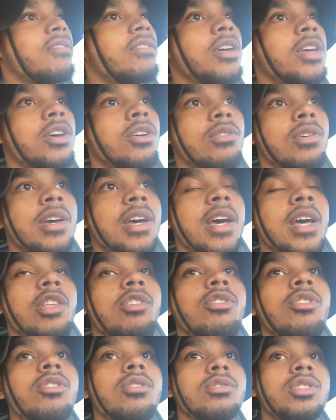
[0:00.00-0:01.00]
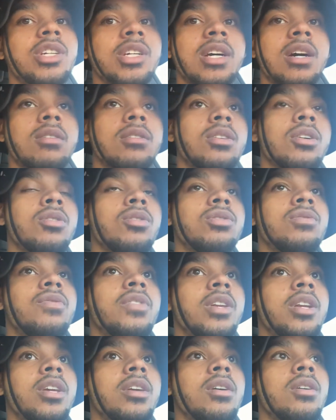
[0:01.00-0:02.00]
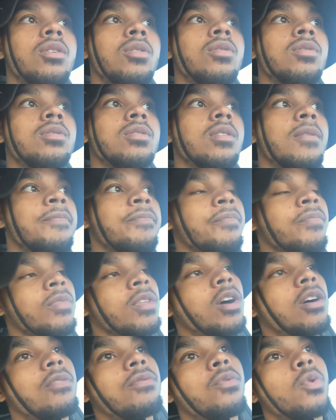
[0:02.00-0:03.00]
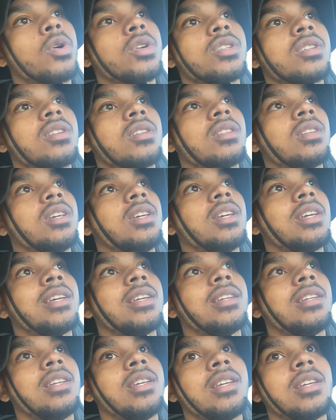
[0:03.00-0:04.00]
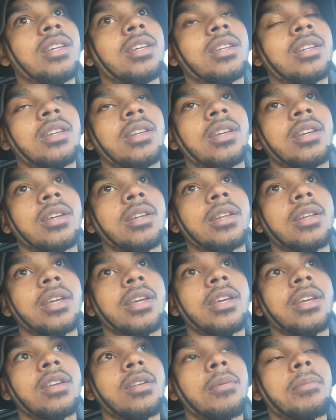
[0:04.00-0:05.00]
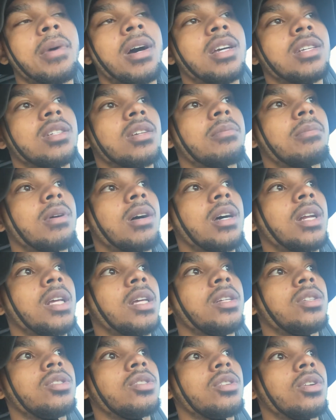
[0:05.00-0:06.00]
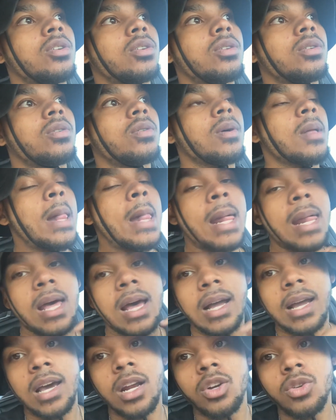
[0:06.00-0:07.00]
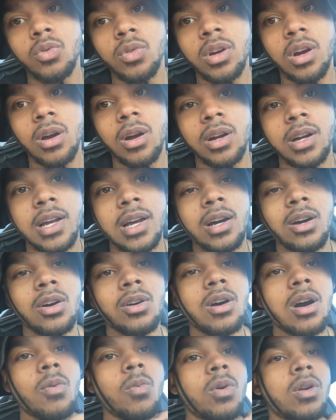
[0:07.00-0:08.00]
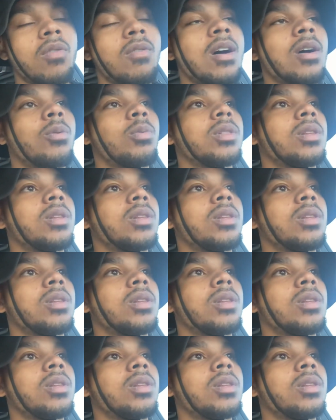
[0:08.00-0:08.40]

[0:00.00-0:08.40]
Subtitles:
Hellcat. You can go check out those videos. Unfortunately, it did get hit by somebody, so I got a new car now. I want to rock with the